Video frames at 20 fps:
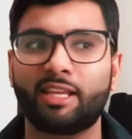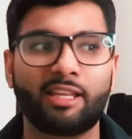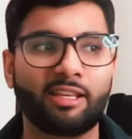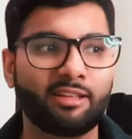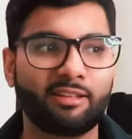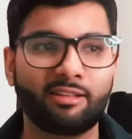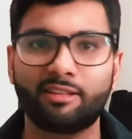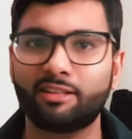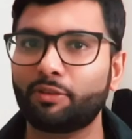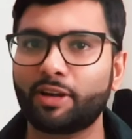
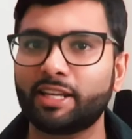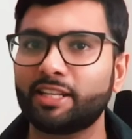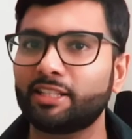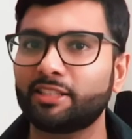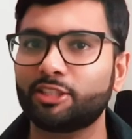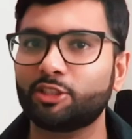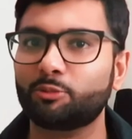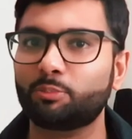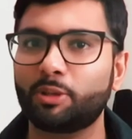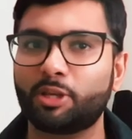in
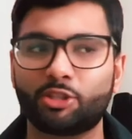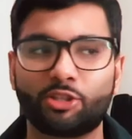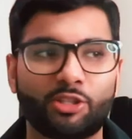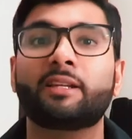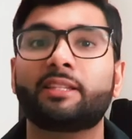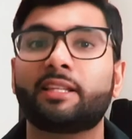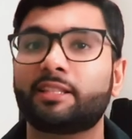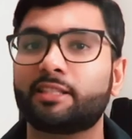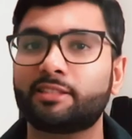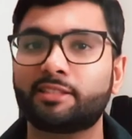finding this patient.
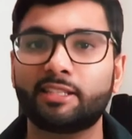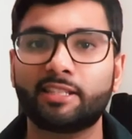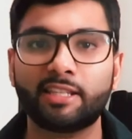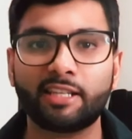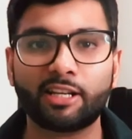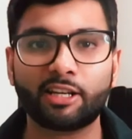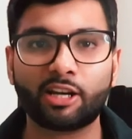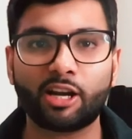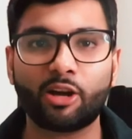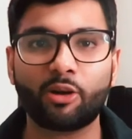They're
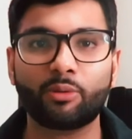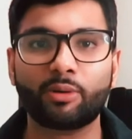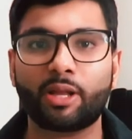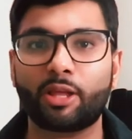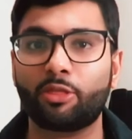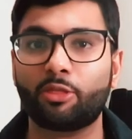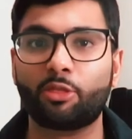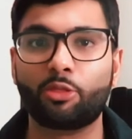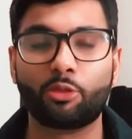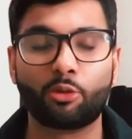sitting around
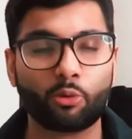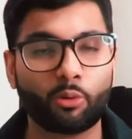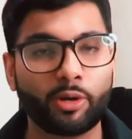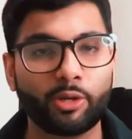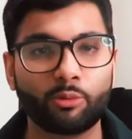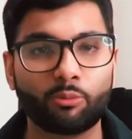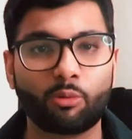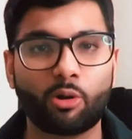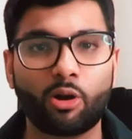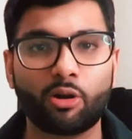and
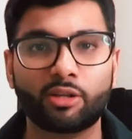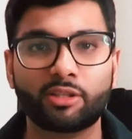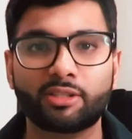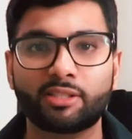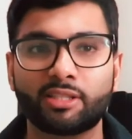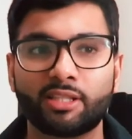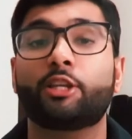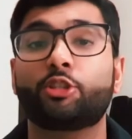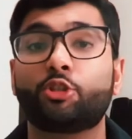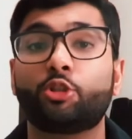throwing
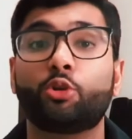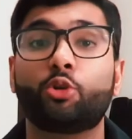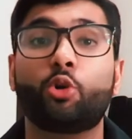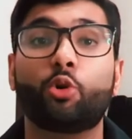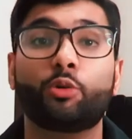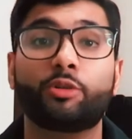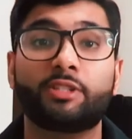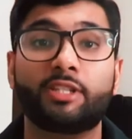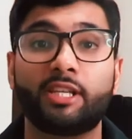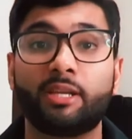rocks. As you
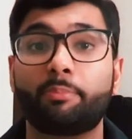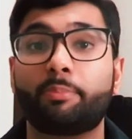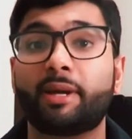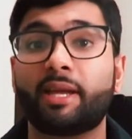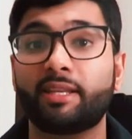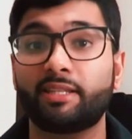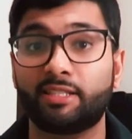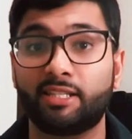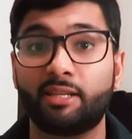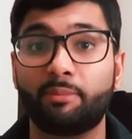go deeper
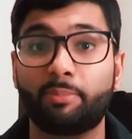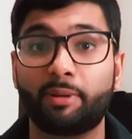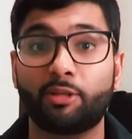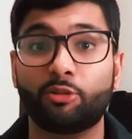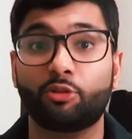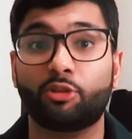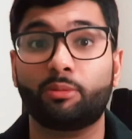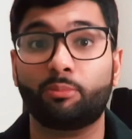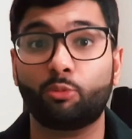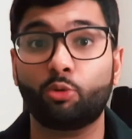and deeper
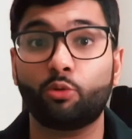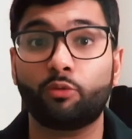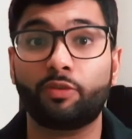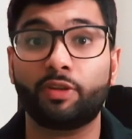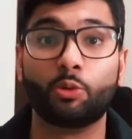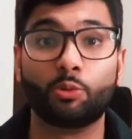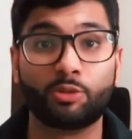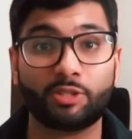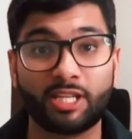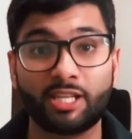into the
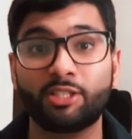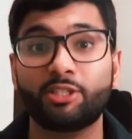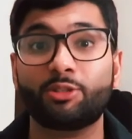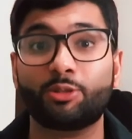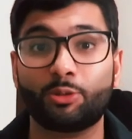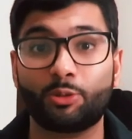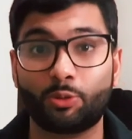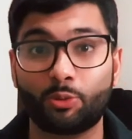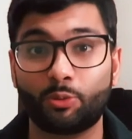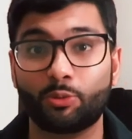movie, you tend
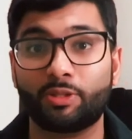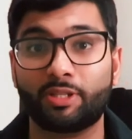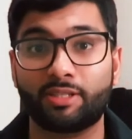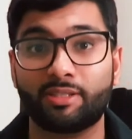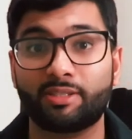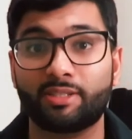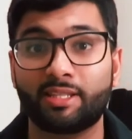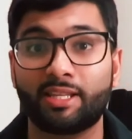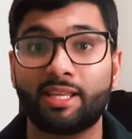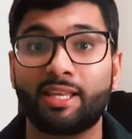to
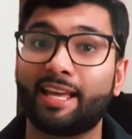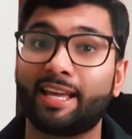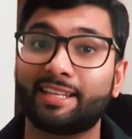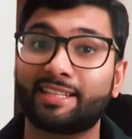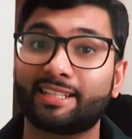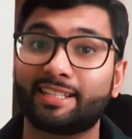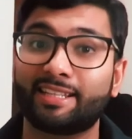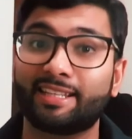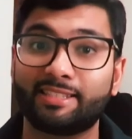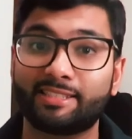notice
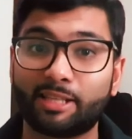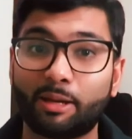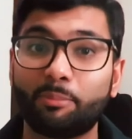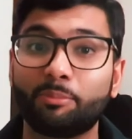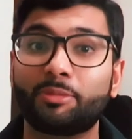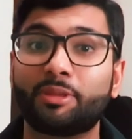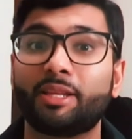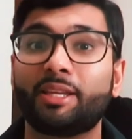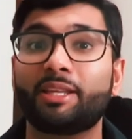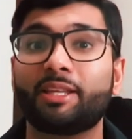that
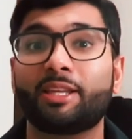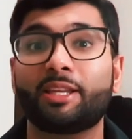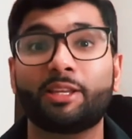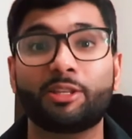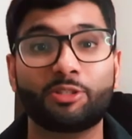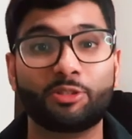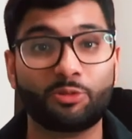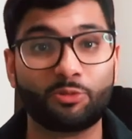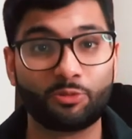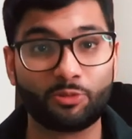something
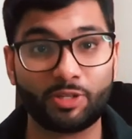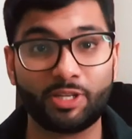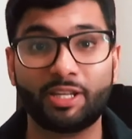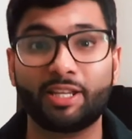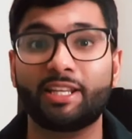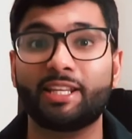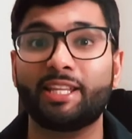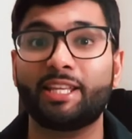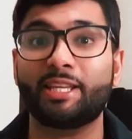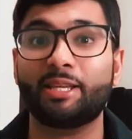is
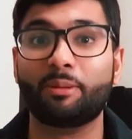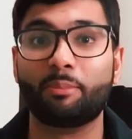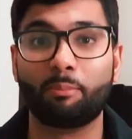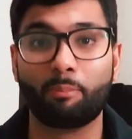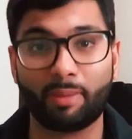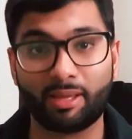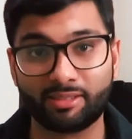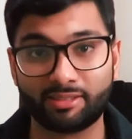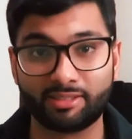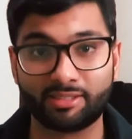really
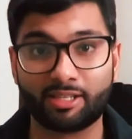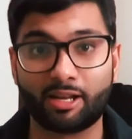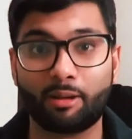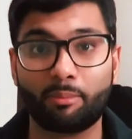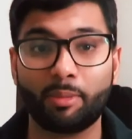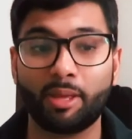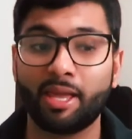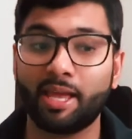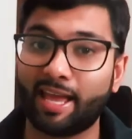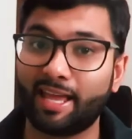messed
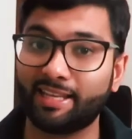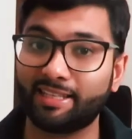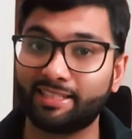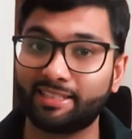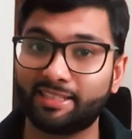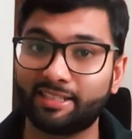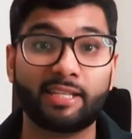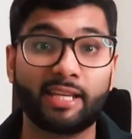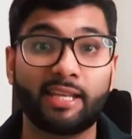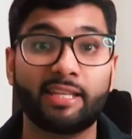up,
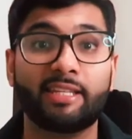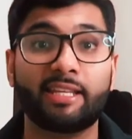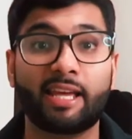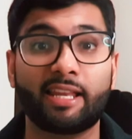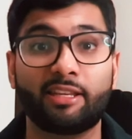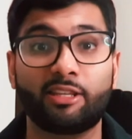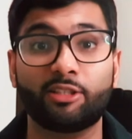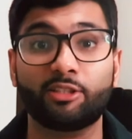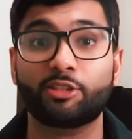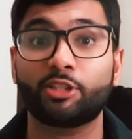and Ted
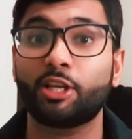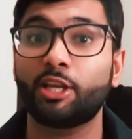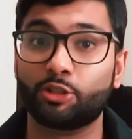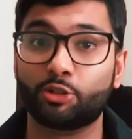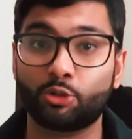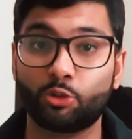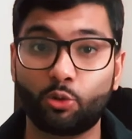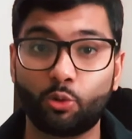Daniels is